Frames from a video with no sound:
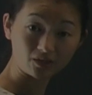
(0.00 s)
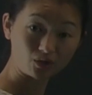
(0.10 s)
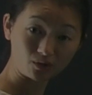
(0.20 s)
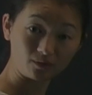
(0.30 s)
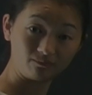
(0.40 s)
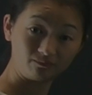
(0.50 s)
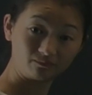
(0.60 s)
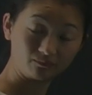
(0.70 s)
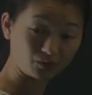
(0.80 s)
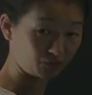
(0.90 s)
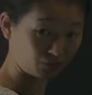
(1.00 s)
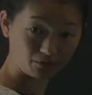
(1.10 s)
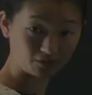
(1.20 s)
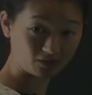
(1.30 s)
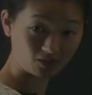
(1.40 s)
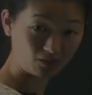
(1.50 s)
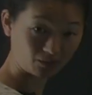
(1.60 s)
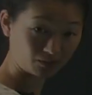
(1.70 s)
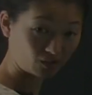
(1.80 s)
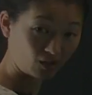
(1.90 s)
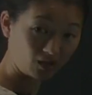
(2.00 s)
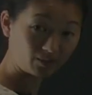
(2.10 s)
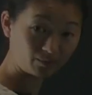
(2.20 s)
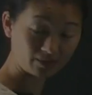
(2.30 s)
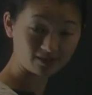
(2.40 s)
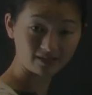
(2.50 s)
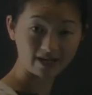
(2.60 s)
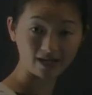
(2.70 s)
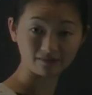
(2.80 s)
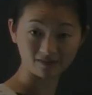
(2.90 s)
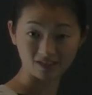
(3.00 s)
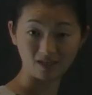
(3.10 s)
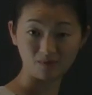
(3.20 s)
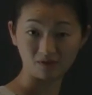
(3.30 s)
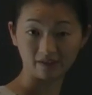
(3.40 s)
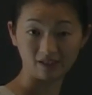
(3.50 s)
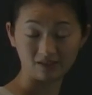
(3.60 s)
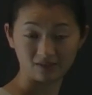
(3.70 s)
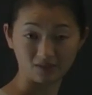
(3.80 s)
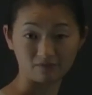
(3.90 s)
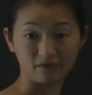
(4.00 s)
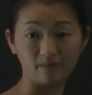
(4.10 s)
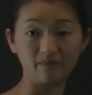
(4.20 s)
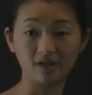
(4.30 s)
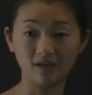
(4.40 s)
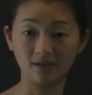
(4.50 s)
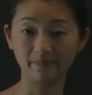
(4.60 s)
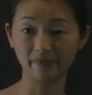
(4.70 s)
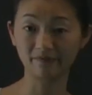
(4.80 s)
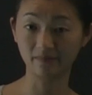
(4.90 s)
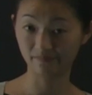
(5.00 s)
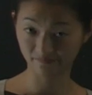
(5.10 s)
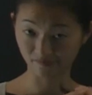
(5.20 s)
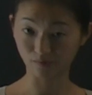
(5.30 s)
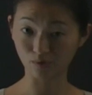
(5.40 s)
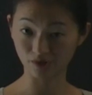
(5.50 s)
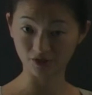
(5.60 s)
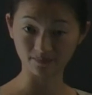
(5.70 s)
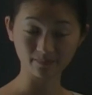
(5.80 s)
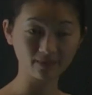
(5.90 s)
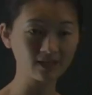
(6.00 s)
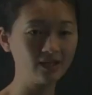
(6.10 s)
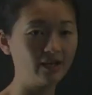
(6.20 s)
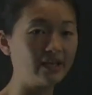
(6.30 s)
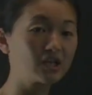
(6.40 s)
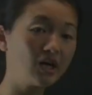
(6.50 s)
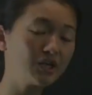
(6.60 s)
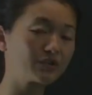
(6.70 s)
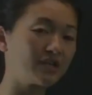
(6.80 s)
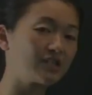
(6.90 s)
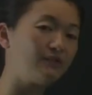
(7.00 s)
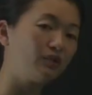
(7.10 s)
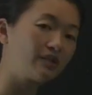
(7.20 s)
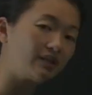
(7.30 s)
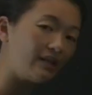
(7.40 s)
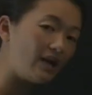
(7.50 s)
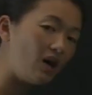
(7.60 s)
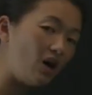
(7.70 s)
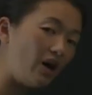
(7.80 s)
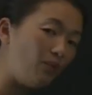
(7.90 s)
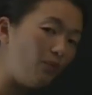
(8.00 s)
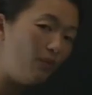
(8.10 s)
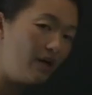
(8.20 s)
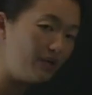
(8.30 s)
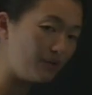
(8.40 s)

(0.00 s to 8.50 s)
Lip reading: a circle. Those are all the points that have the same Euclidean distance from the origin. In contrast, if you look at the L1